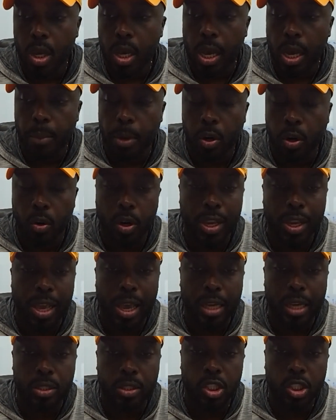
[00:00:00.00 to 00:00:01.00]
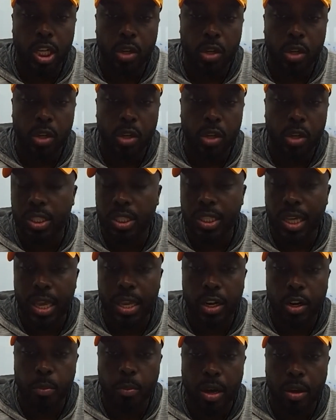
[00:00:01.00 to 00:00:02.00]
I know the guys are genuinely
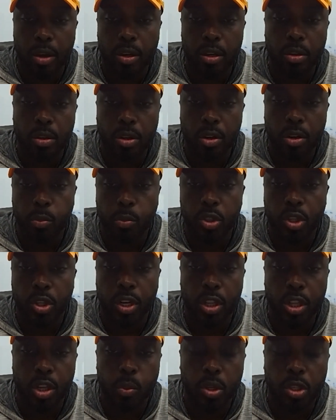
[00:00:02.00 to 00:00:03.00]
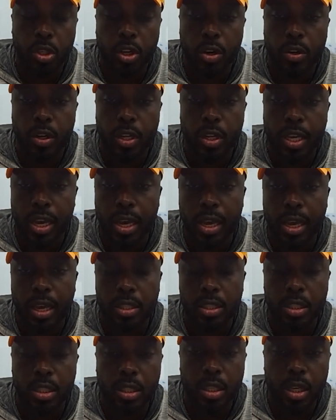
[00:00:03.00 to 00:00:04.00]
excited about it, you know, particularly returning
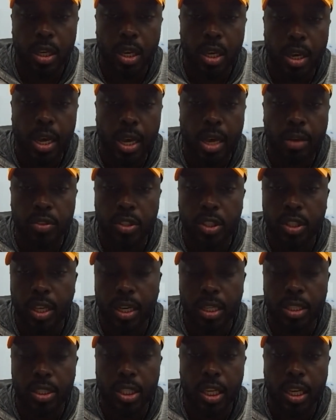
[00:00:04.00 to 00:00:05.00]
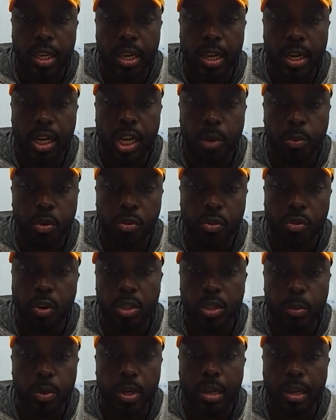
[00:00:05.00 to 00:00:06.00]
guys. And obviously, like I said, got a couple
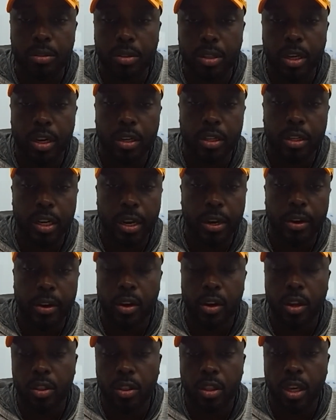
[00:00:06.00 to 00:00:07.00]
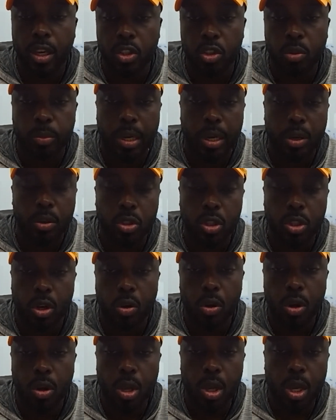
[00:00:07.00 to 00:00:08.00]
freshmen out there that I hear good things about.
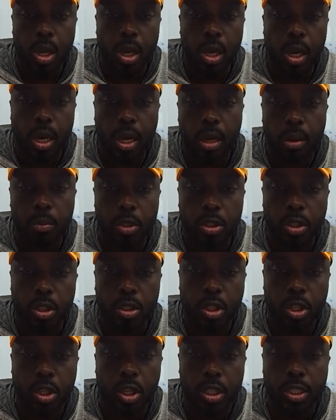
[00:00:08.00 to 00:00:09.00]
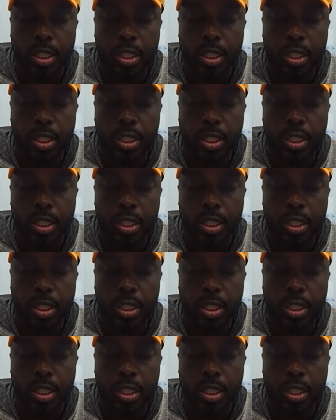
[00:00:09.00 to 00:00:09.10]
So it's a good